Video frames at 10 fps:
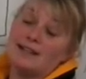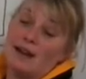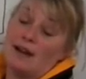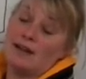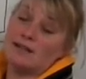
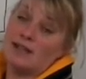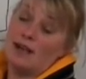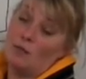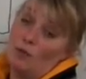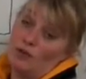done it and seen
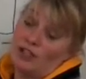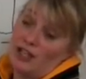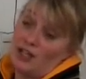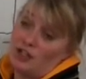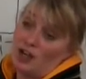it and worn the
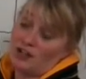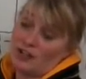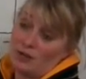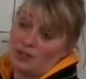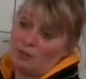t-shirt,
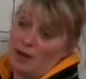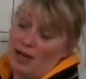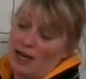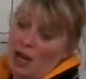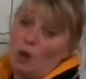so to
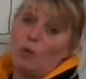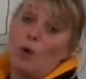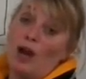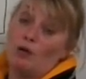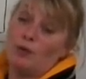speak, will
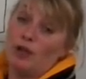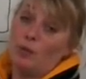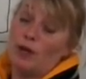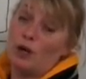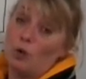help you.
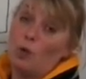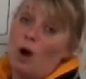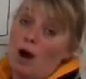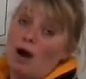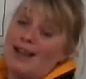We all
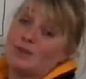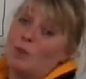are as